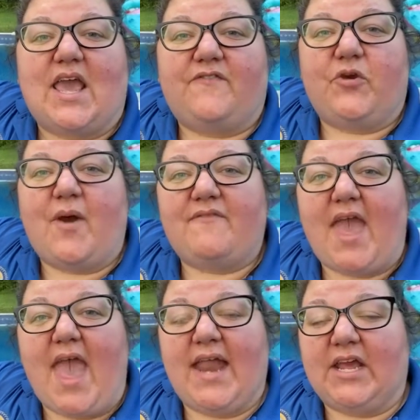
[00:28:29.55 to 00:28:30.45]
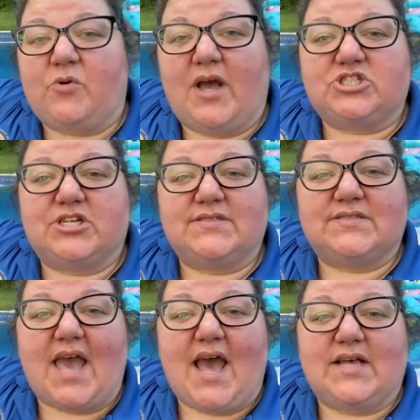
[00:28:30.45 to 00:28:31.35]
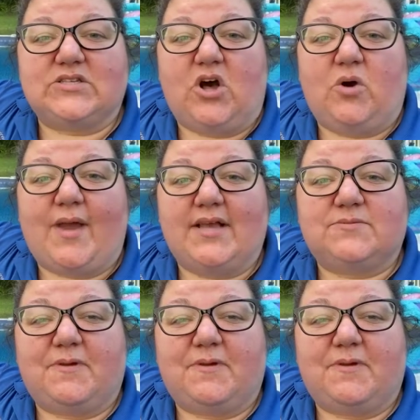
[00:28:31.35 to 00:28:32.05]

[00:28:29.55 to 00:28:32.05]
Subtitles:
If you have any questions, as always,